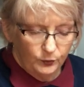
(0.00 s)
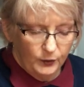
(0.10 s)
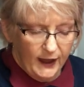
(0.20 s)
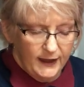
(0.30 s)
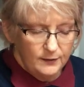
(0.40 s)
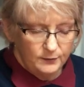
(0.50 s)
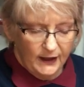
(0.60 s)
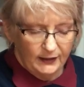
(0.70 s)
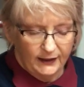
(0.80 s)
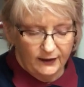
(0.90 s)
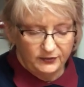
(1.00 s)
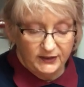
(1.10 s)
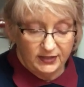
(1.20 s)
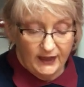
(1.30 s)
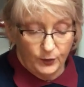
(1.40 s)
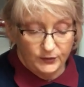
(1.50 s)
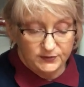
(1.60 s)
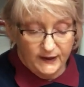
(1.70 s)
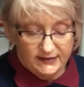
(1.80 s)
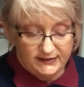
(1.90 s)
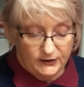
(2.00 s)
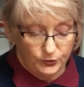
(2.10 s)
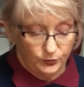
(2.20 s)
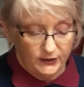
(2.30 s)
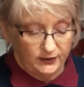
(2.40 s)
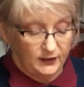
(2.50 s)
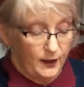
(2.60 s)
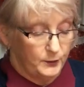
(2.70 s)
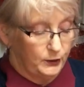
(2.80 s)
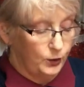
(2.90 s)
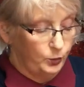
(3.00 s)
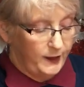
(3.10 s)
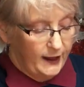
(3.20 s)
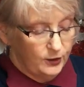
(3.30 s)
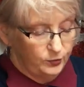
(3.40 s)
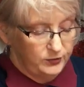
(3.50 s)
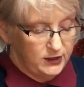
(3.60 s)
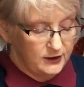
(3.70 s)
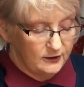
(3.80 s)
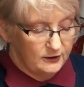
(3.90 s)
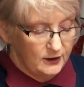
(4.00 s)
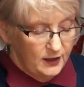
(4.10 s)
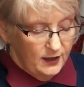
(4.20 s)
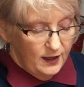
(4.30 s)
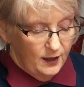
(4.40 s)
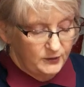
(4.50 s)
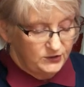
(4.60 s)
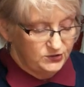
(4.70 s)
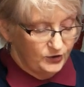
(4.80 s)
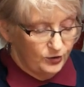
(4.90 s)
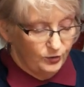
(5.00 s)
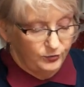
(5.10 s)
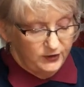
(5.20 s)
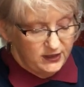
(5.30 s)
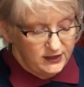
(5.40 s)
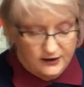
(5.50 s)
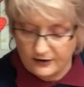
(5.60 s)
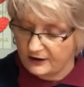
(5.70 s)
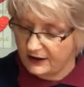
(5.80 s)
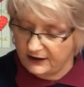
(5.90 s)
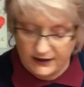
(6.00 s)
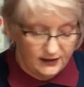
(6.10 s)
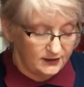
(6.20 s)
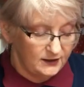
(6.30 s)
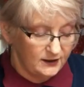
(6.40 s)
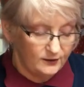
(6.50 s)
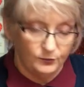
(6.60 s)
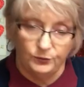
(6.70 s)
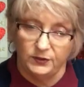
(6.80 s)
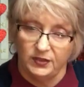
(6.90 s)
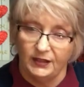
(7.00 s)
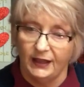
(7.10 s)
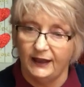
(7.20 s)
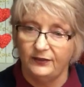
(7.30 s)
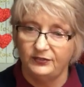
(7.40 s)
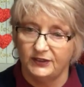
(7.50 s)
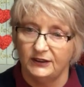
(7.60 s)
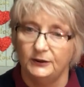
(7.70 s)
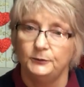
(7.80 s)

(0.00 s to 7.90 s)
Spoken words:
right, my left, and that was my center one. Now I'm going to go back over here. I'm going to start over here again with the left